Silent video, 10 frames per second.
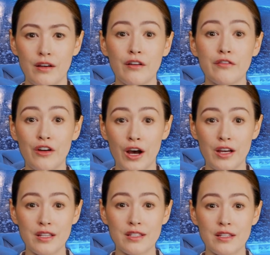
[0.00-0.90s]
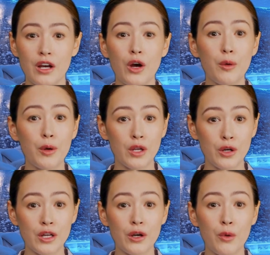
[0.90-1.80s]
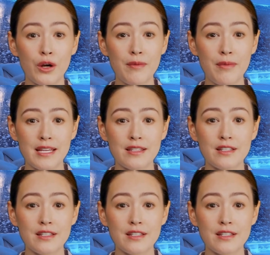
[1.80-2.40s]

First, we'll look at what it means